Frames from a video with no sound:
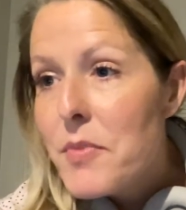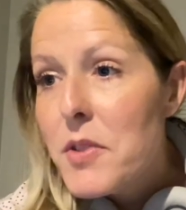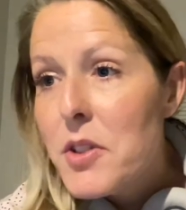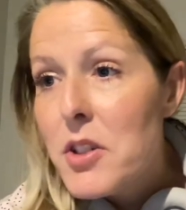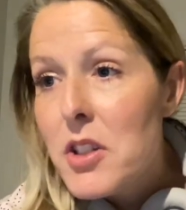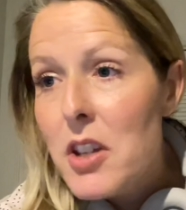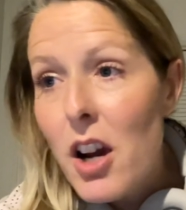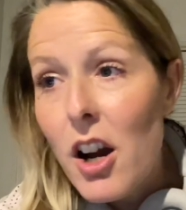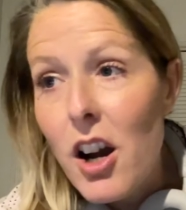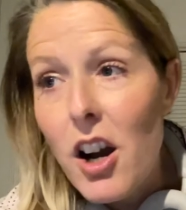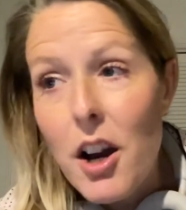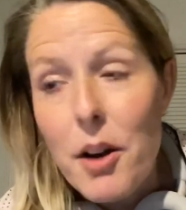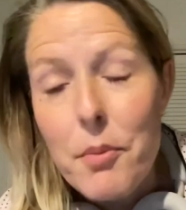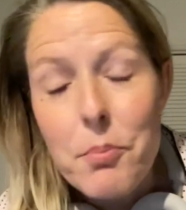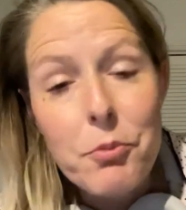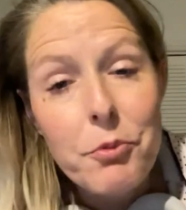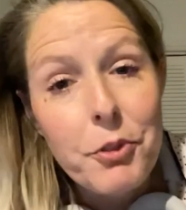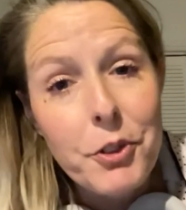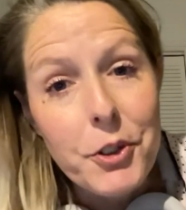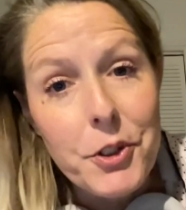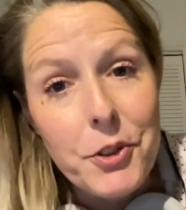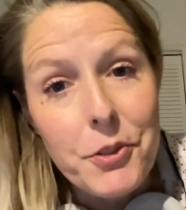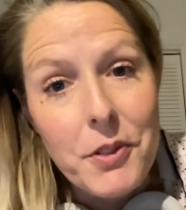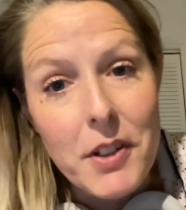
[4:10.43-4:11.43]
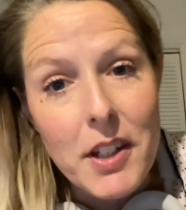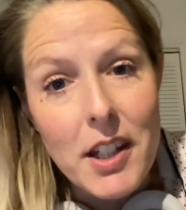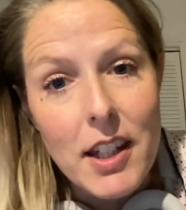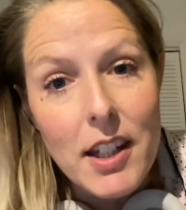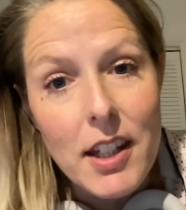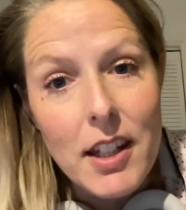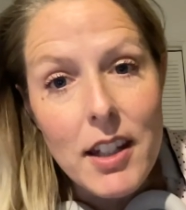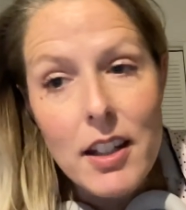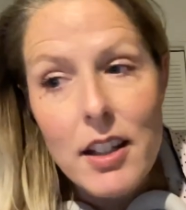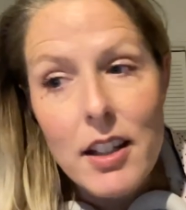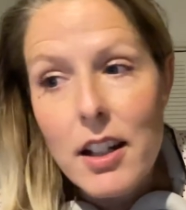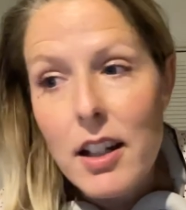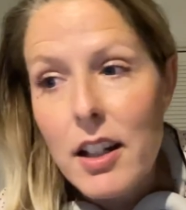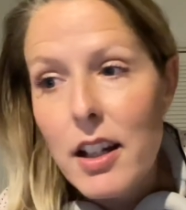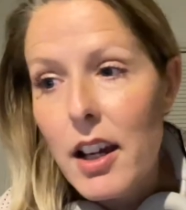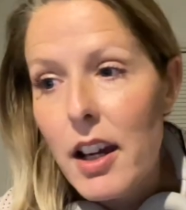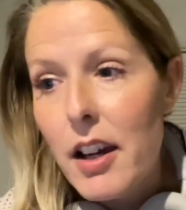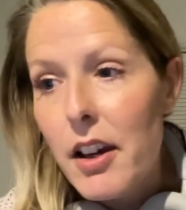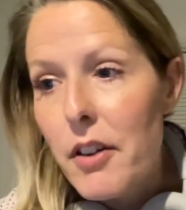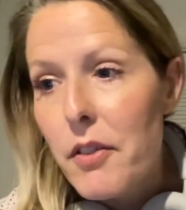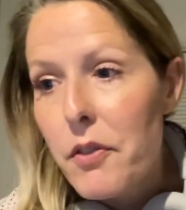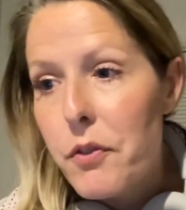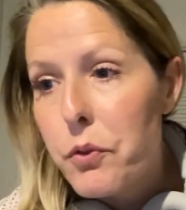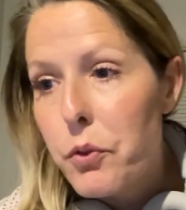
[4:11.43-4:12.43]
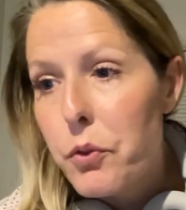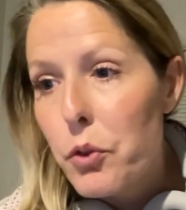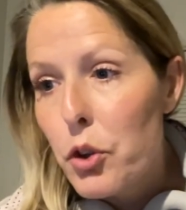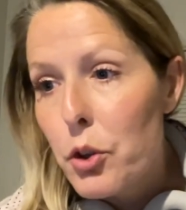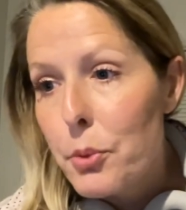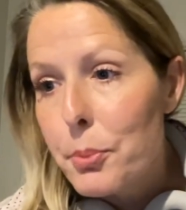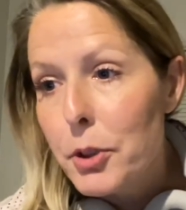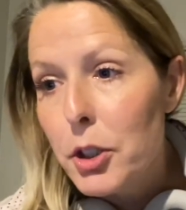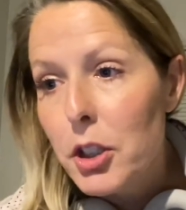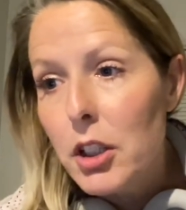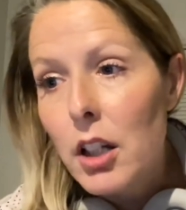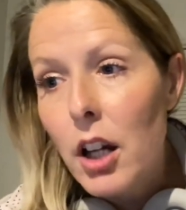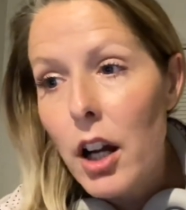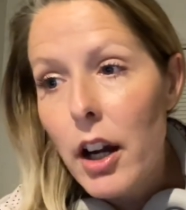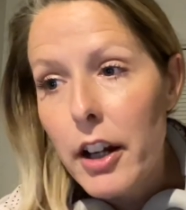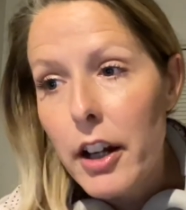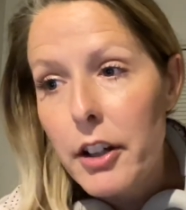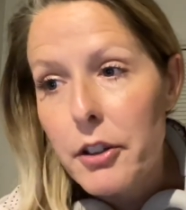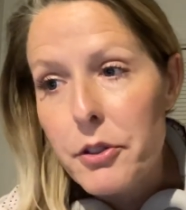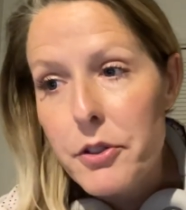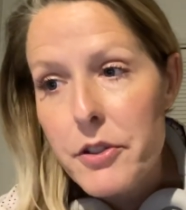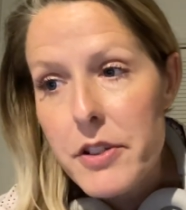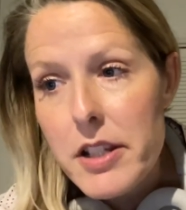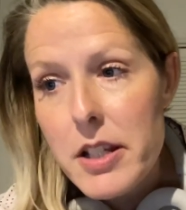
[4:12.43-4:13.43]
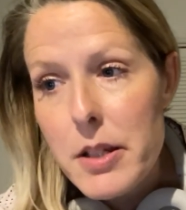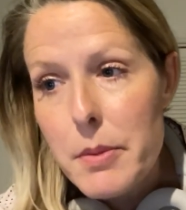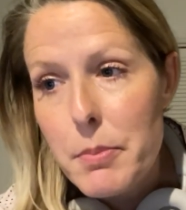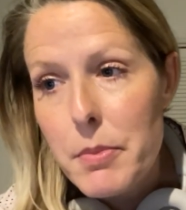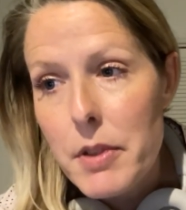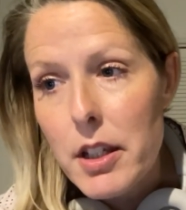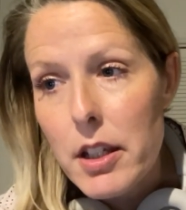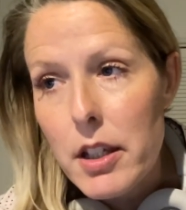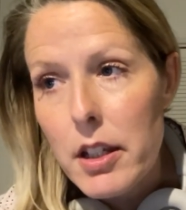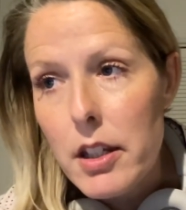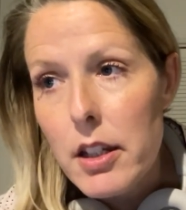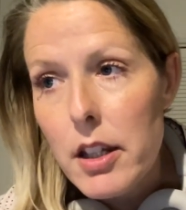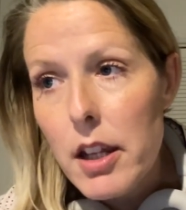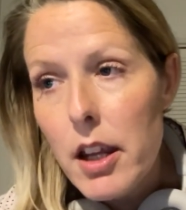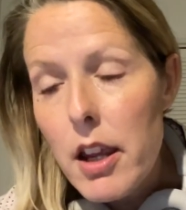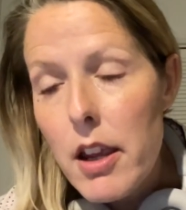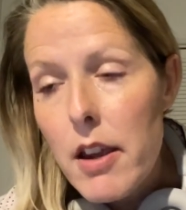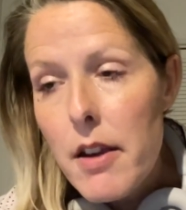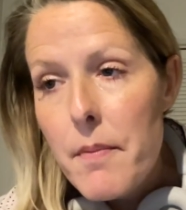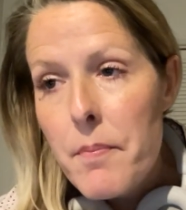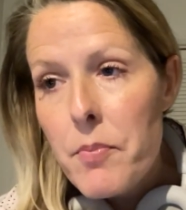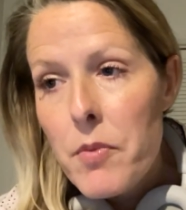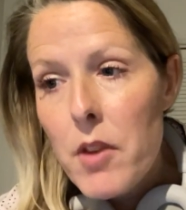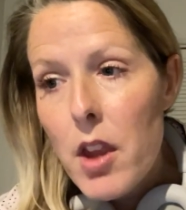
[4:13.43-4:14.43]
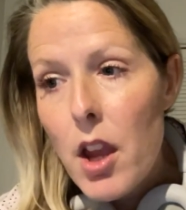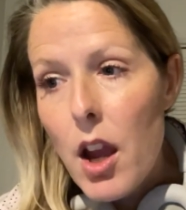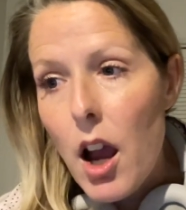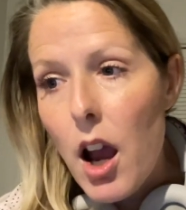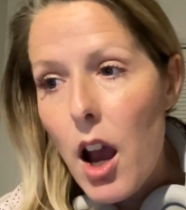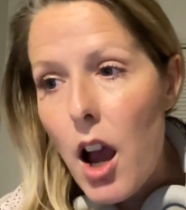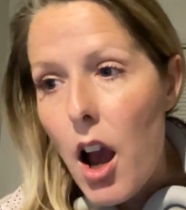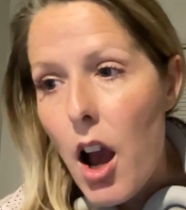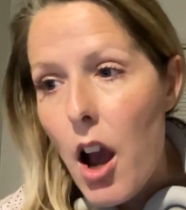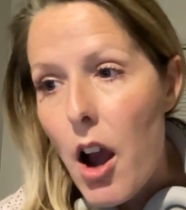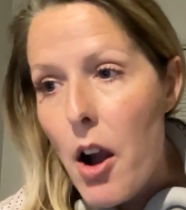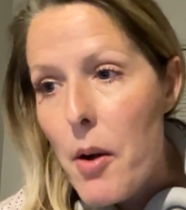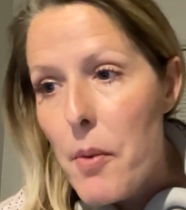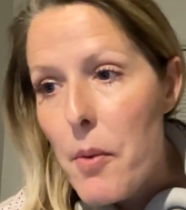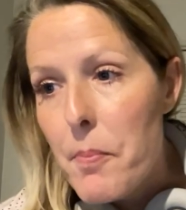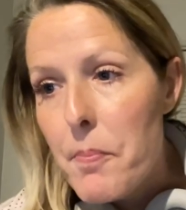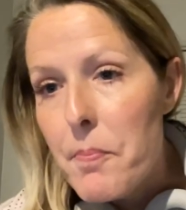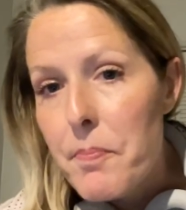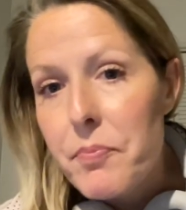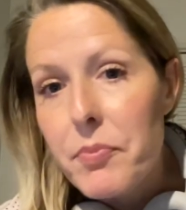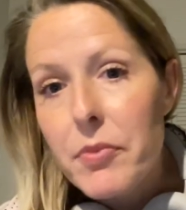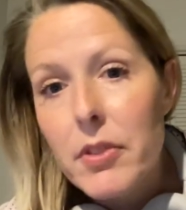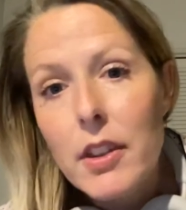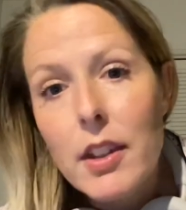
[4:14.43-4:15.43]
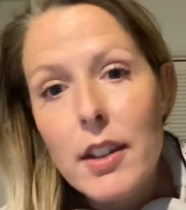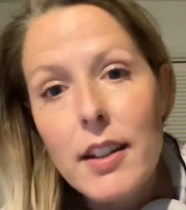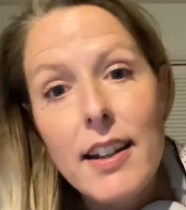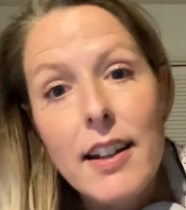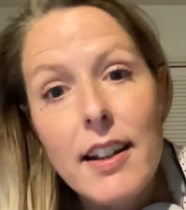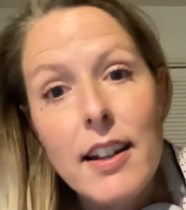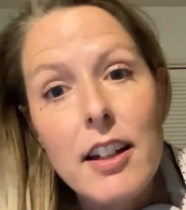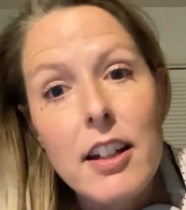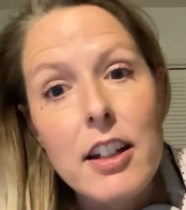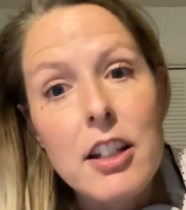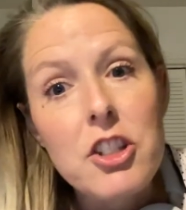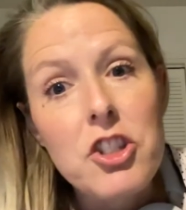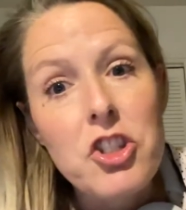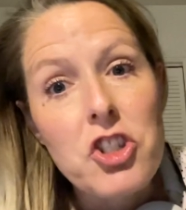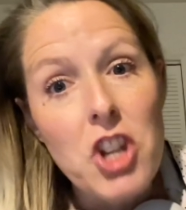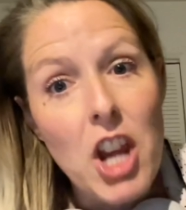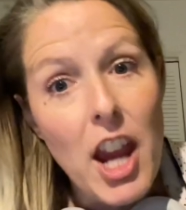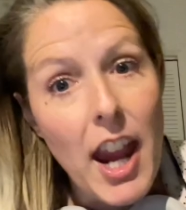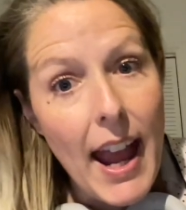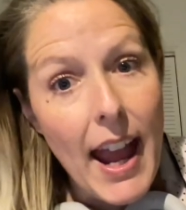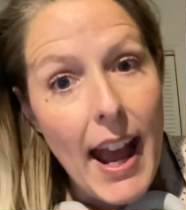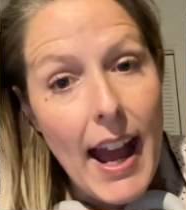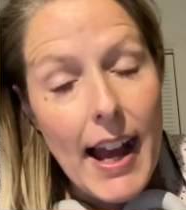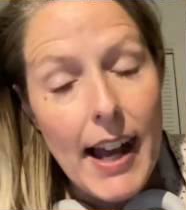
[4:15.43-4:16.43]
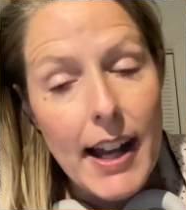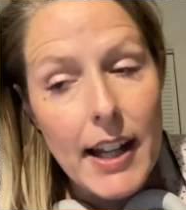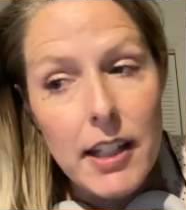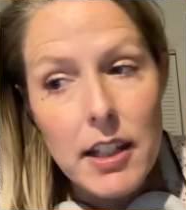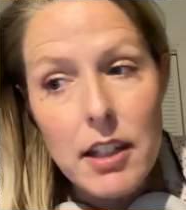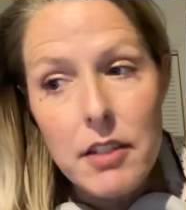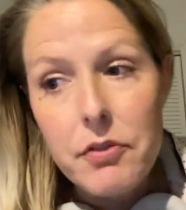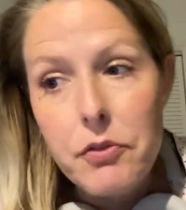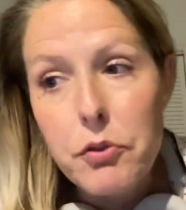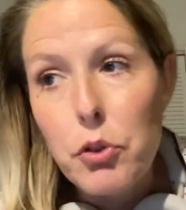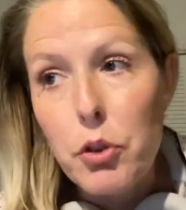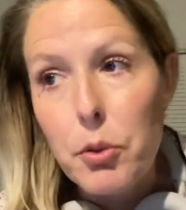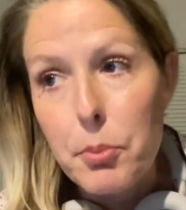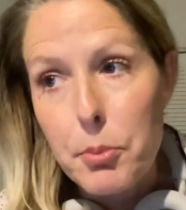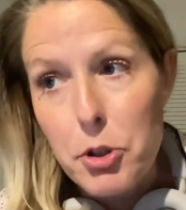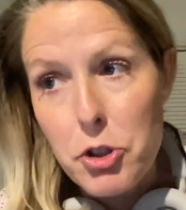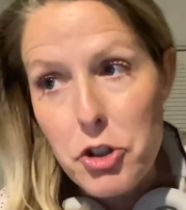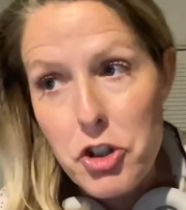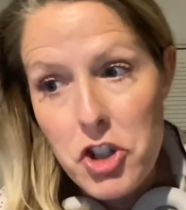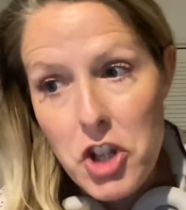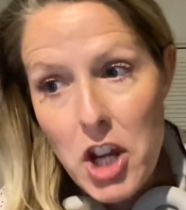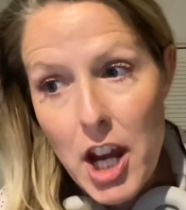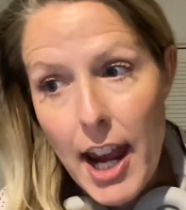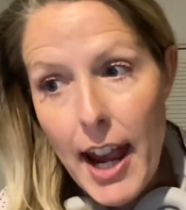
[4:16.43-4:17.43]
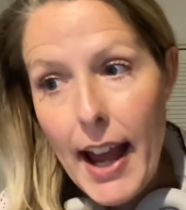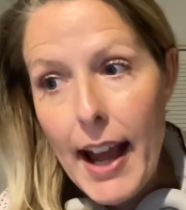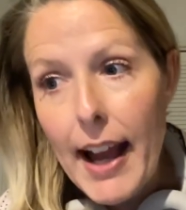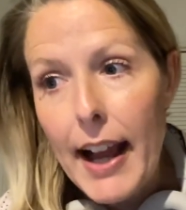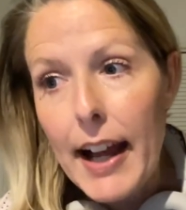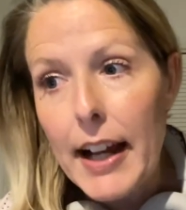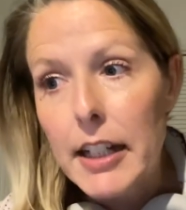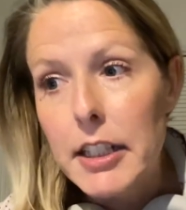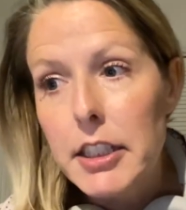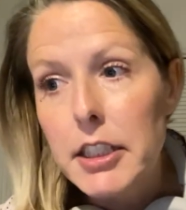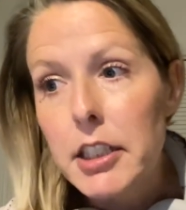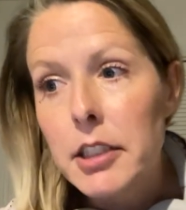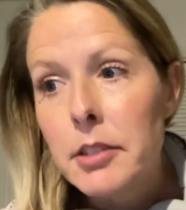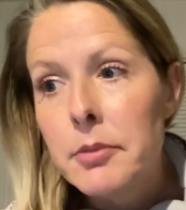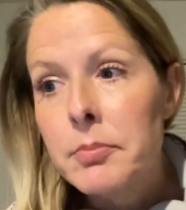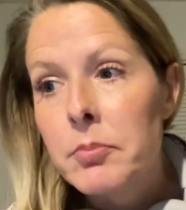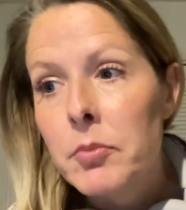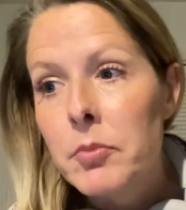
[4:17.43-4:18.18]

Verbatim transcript: Tom Rooney, a former congressman, um, a JAG, former JAG.